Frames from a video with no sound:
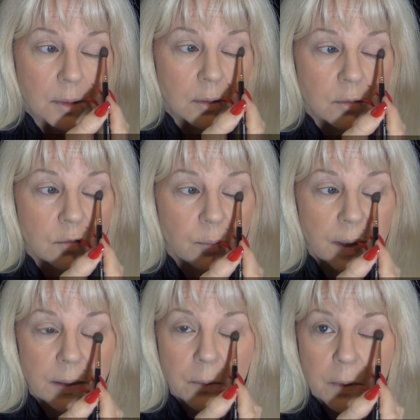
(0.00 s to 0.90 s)
And just
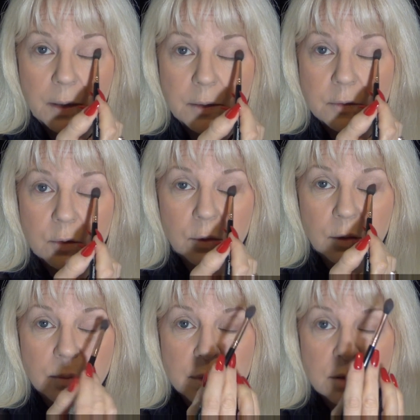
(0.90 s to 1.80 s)
bend it around this corner,
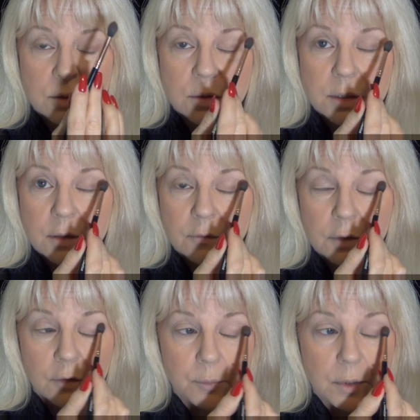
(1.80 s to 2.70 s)
and I'm still using the
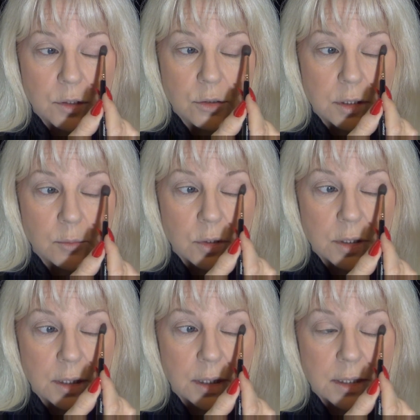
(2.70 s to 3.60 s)
fluff brush because I'm
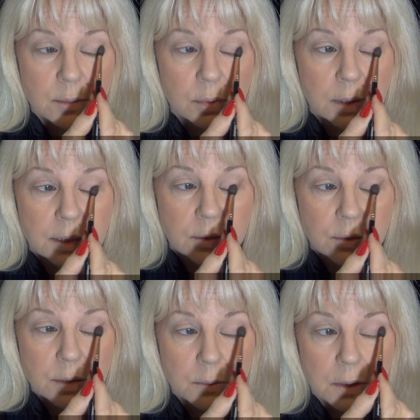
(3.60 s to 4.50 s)
using it as a blender
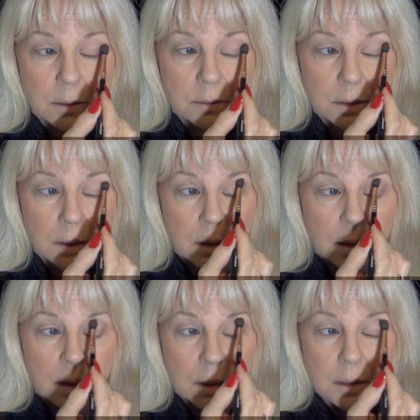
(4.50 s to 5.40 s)
as well.
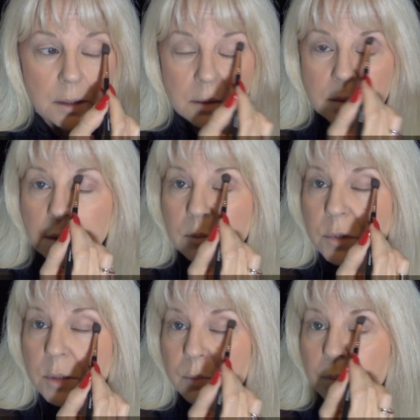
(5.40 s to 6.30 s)
So I'm
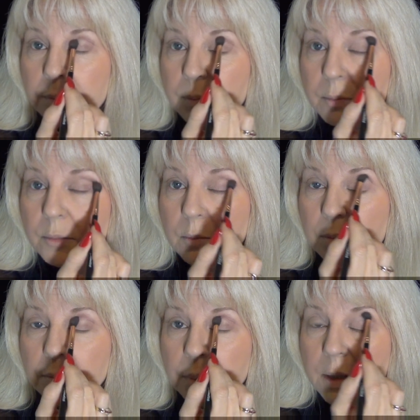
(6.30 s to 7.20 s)
just
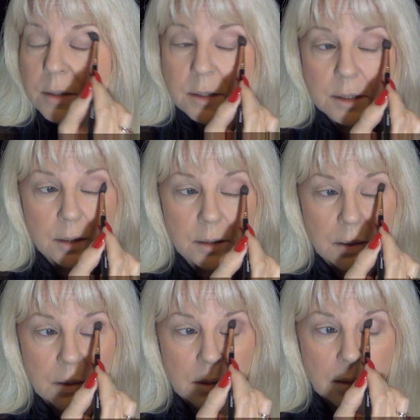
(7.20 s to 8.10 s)
bouncing it
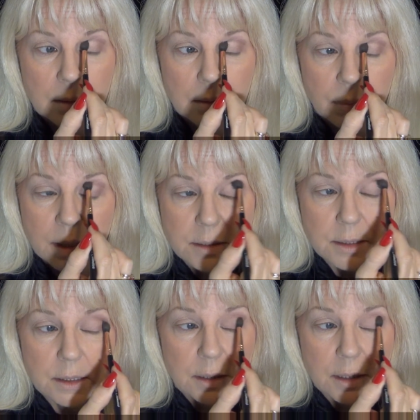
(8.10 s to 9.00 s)

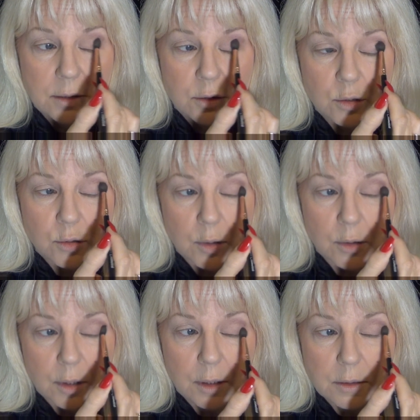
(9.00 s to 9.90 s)
and
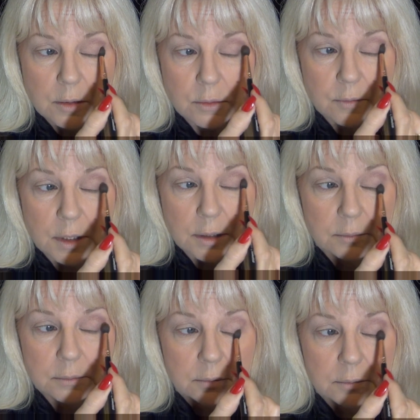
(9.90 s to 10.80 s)
stroking it, sort of thing.
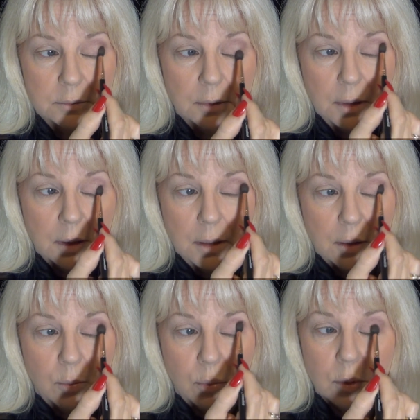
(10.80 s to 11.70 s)

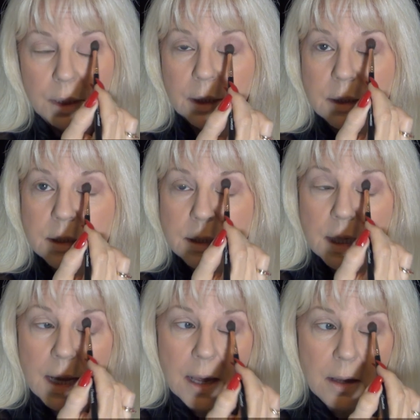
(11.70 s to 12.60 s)
Pulling it
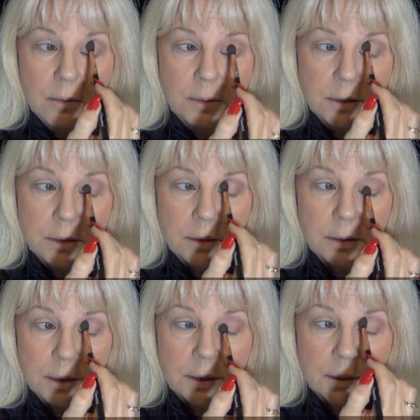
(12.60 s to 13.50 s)
down into the
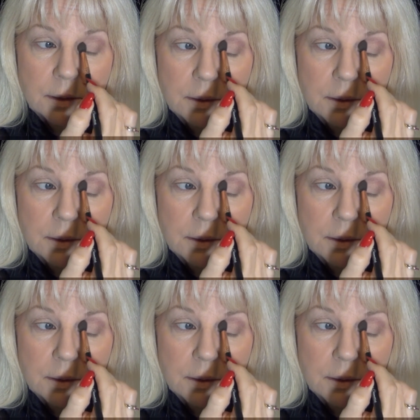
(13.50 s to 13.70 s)
lid